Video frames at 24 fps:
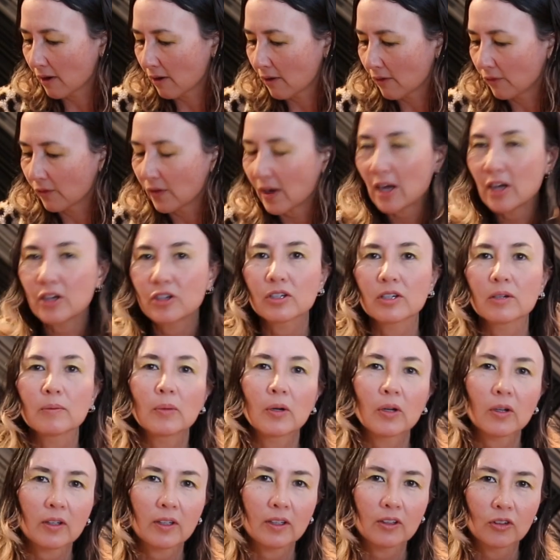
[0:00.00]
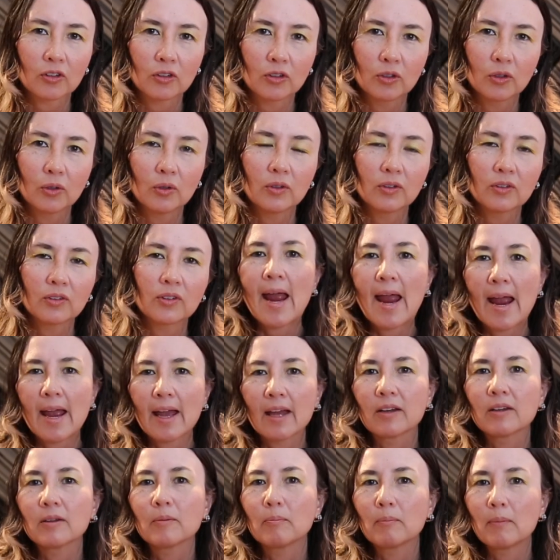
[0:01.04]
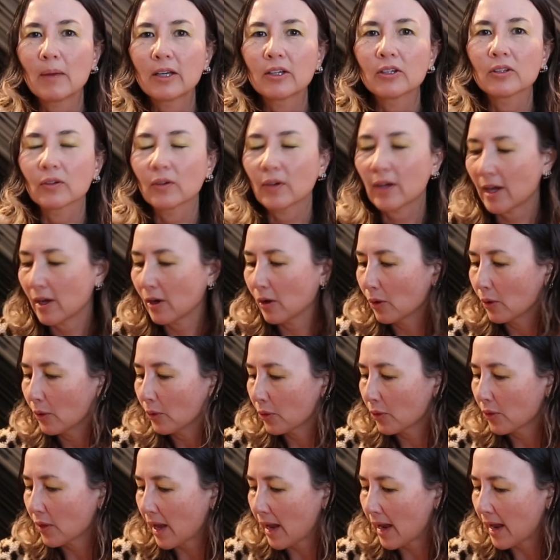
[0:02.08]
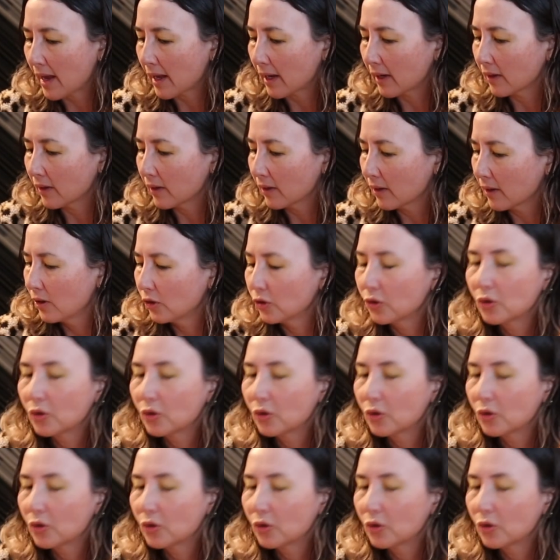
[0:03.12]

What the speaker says: of Asian American students and mental health and